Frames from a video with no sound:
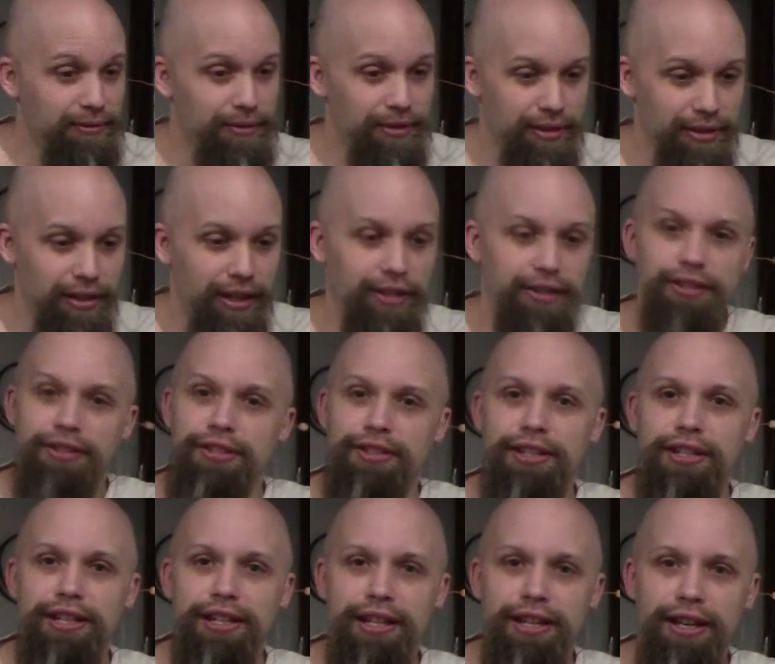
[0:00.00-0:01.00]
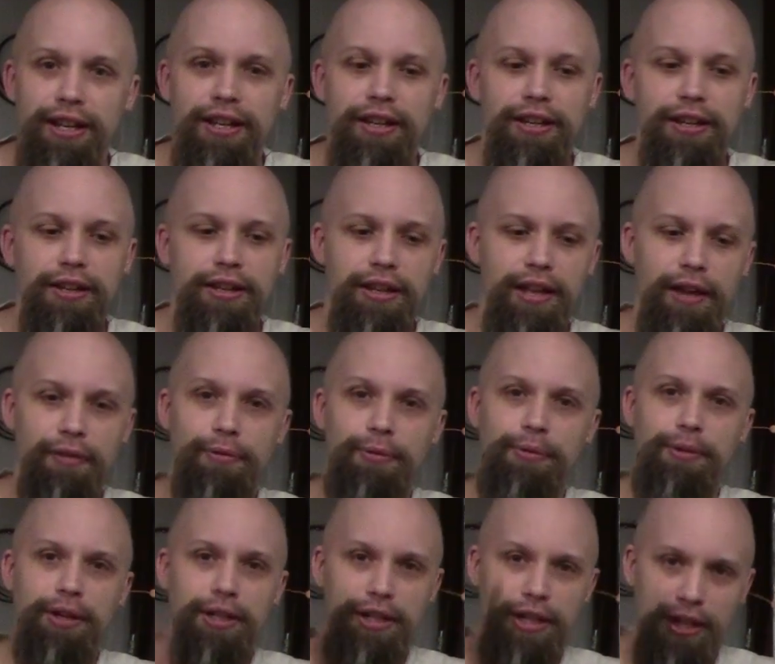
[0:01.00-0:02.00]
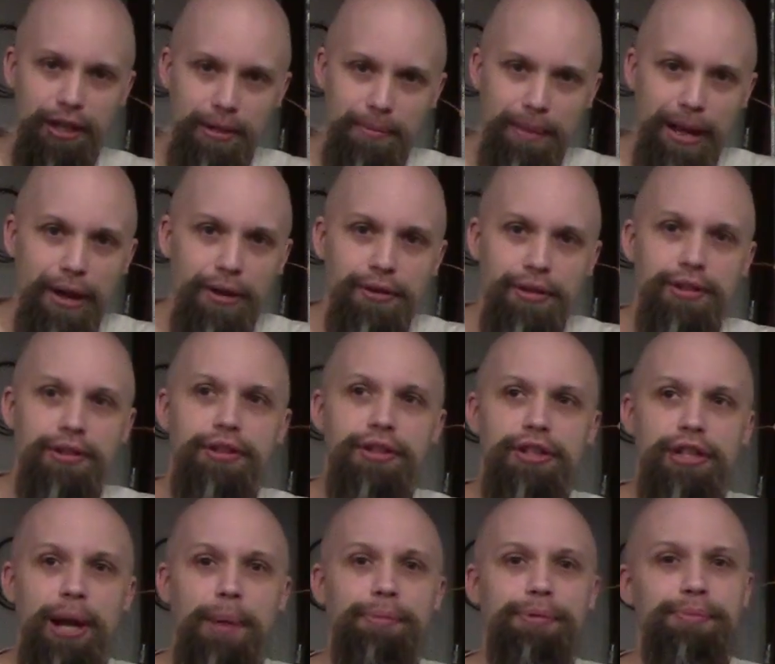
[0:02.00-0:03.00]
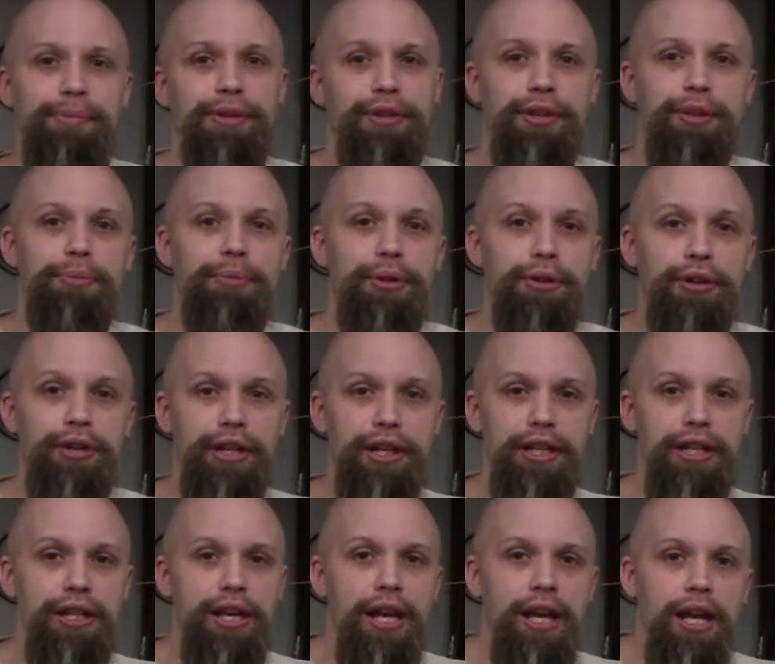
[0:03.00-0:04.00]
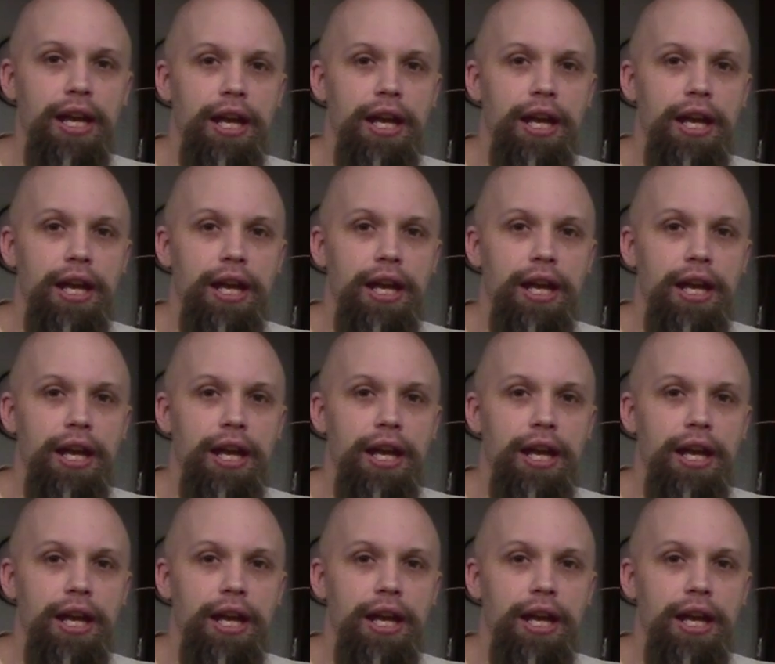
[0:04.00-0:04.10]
was nice to see everyone come out in the Shopsmith community,